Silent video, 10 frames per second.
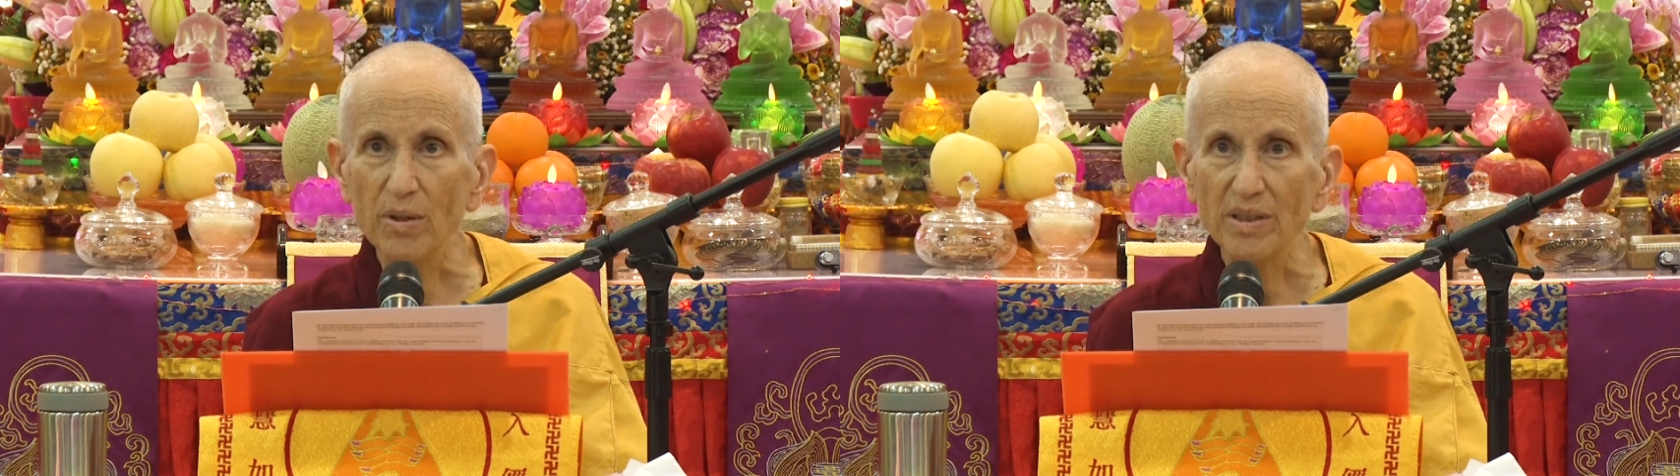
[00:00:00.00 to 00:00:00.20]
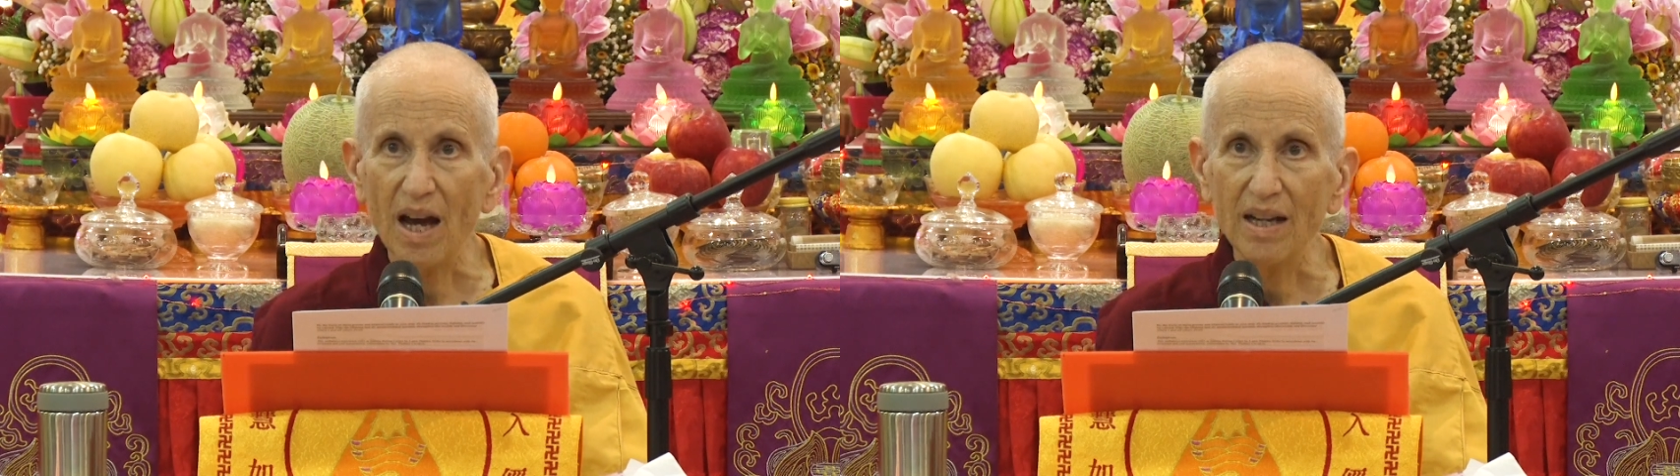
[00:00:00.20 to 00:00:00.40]

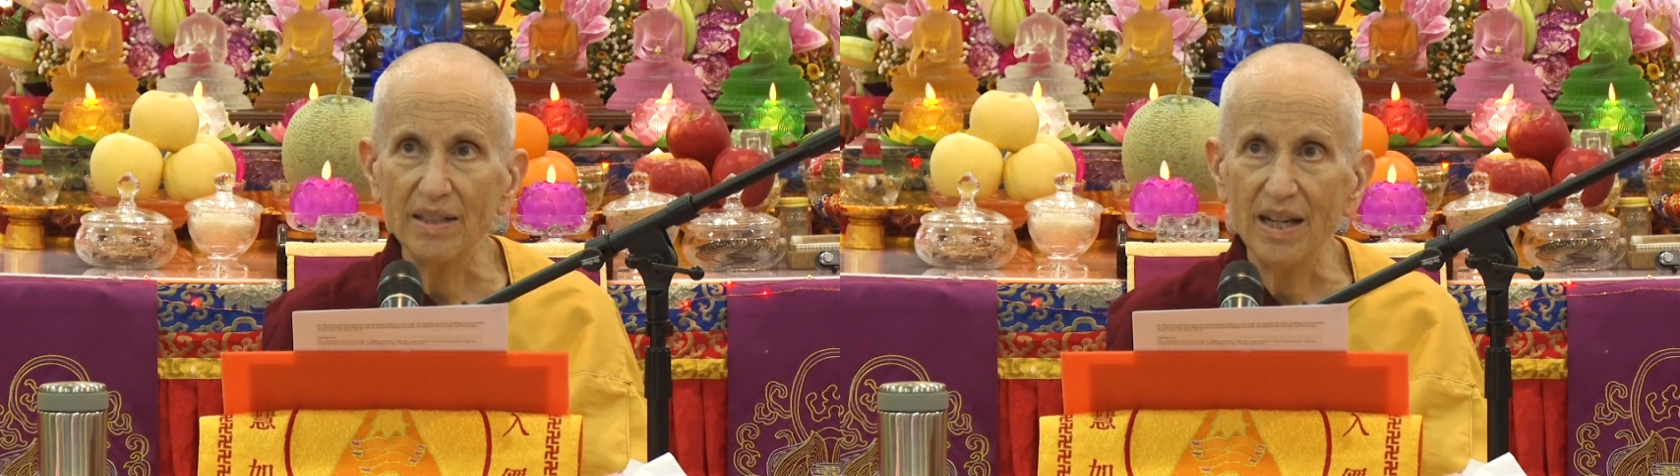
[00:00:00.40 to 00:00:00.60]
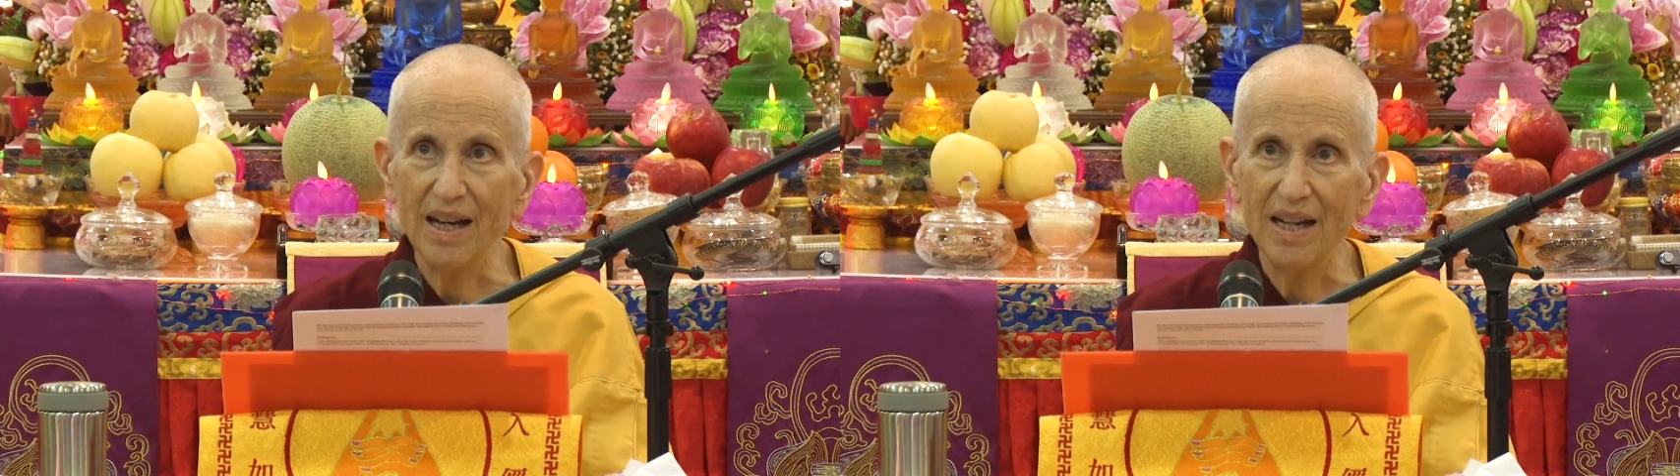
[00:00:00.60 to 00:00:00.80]
I
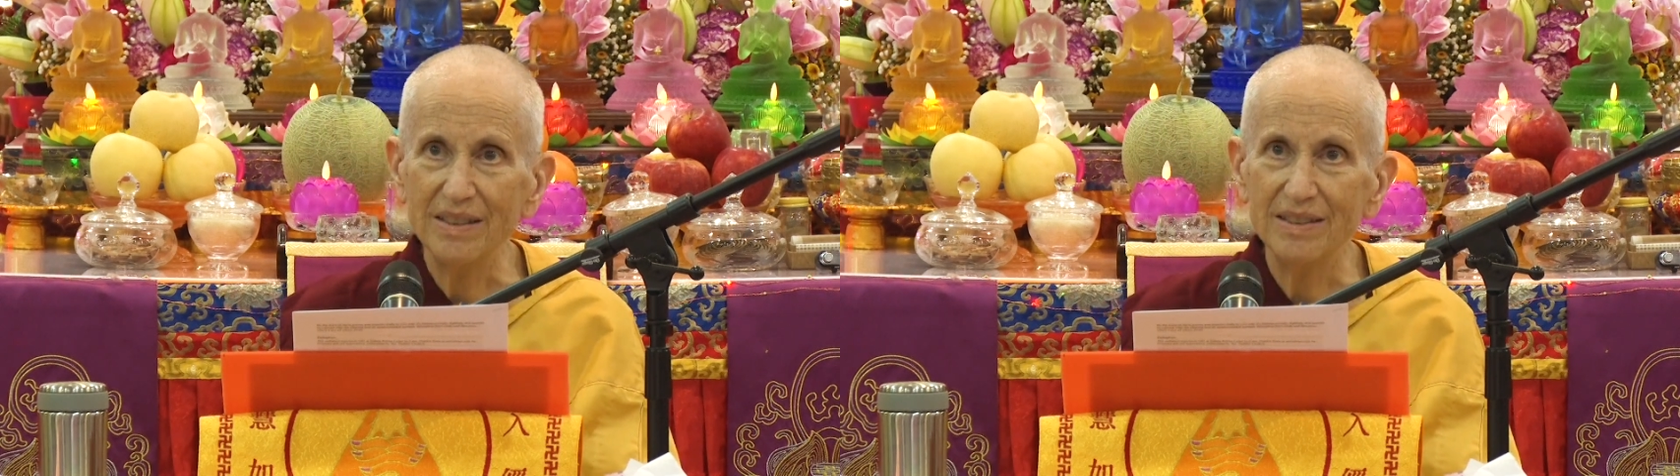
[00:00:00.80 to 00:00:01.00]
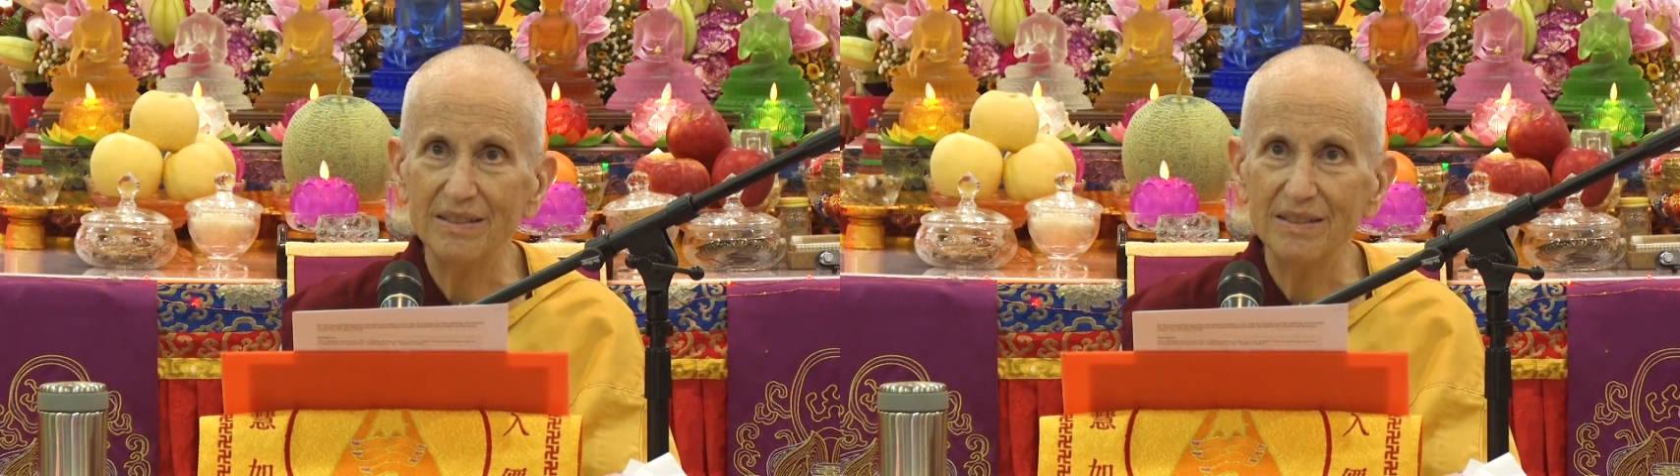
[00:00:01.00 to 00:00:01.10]
had,